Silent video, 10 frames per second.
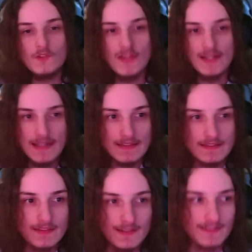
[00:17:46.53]
So yeah, I
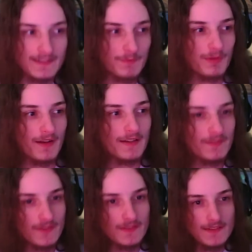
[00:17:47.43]
guess surprise
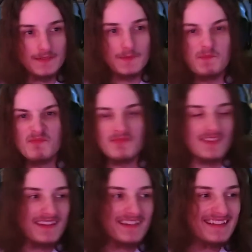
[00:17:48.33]
visit.
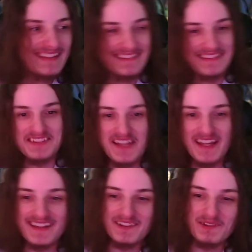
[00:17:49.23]
Let's
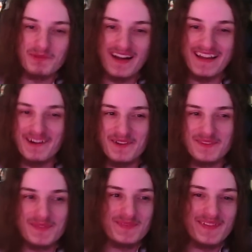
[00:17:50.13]
check why
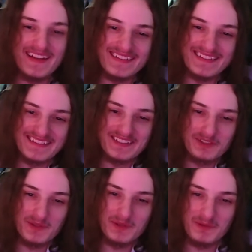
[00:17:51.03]
Autofight isn't
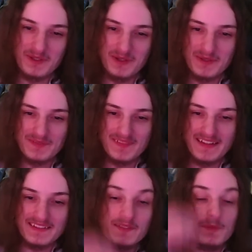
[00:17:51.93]
doing what
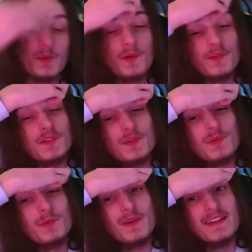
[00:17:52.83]
Autofight is supposed to
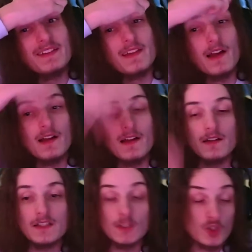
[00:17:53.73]
do in
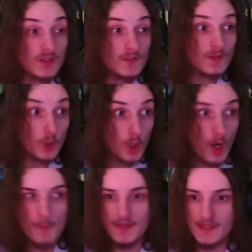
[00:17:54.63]
just
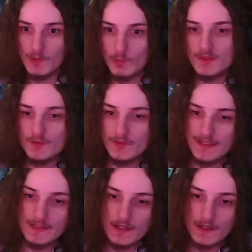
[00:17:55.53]
copying what you
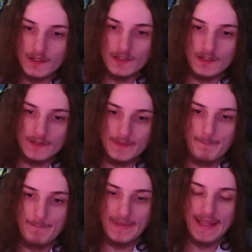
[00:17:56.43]
did.
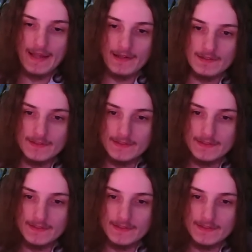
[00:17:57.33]
But yeah,